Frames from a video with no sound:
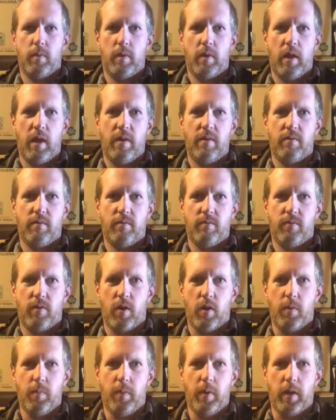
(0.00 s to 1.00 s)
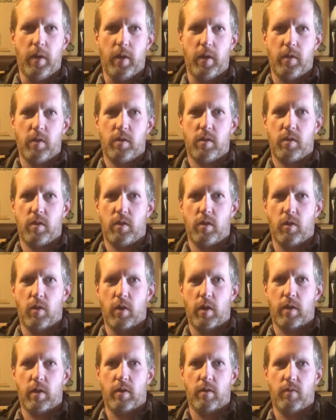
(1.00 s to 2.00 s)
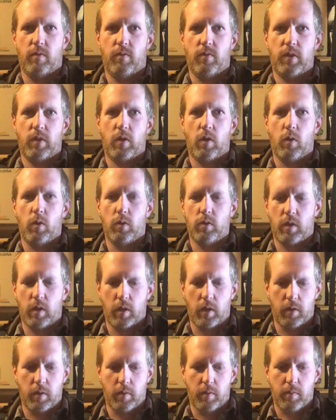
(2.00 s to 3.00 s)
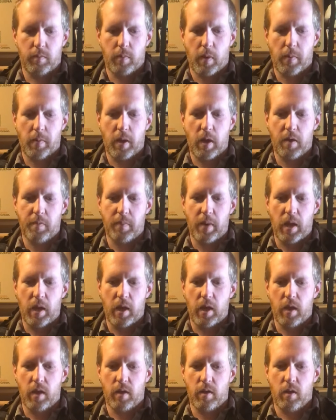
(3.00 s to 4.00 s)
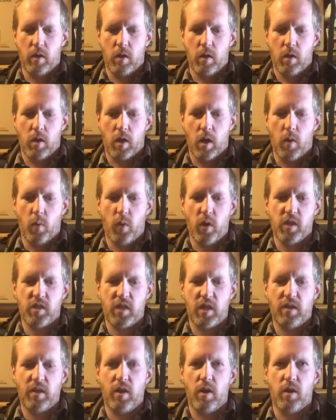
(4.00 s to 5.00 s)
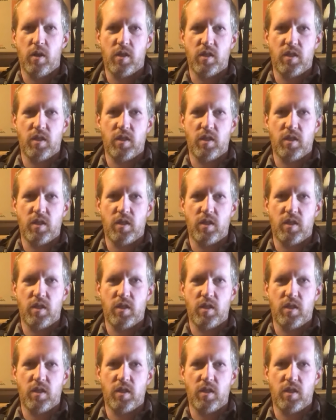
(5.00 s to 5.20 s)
not very big. It's, I can fit the whole thing behind my hand. When it's in there and